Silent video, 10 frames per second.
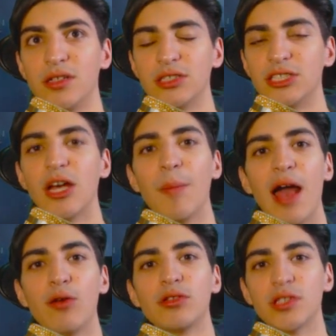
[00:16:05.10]

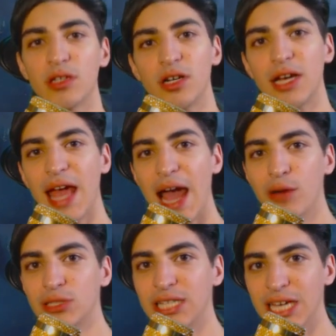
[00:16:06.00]
somehow learn
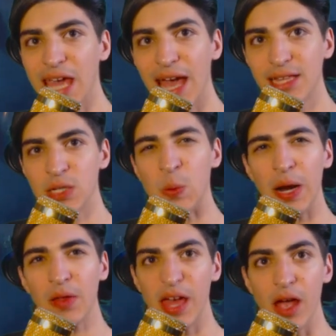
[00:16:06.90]
how to get to
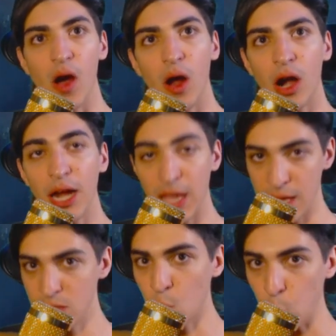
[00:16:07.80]
where they are
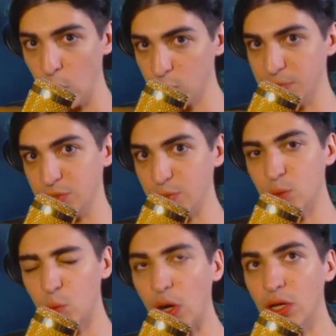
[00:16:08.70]
in the world
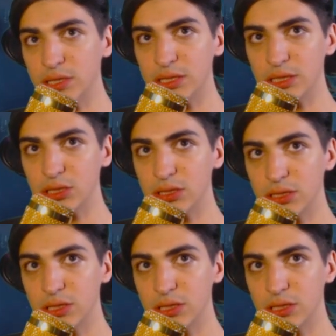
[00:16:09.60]
between worlds.